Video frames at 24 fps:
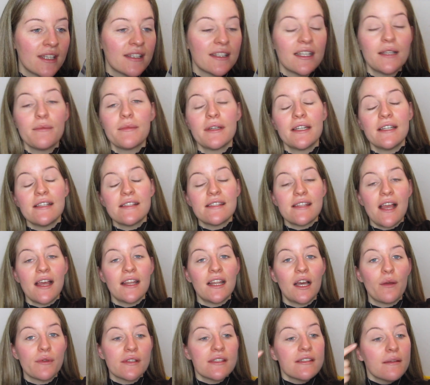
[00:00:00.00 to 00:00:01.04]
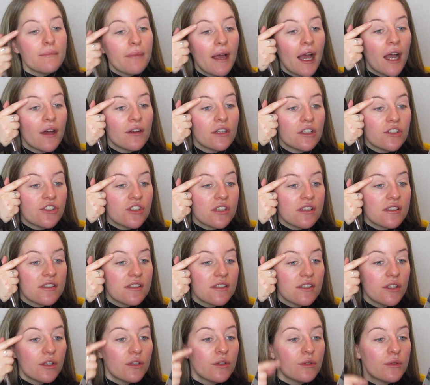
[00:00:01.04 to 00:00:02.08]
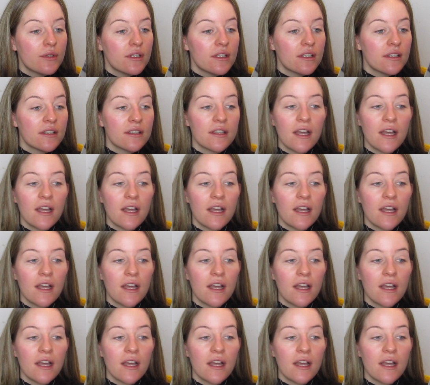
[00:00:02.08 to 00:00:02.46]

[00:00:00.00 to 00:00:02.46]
I'm going to set that with some powder just to,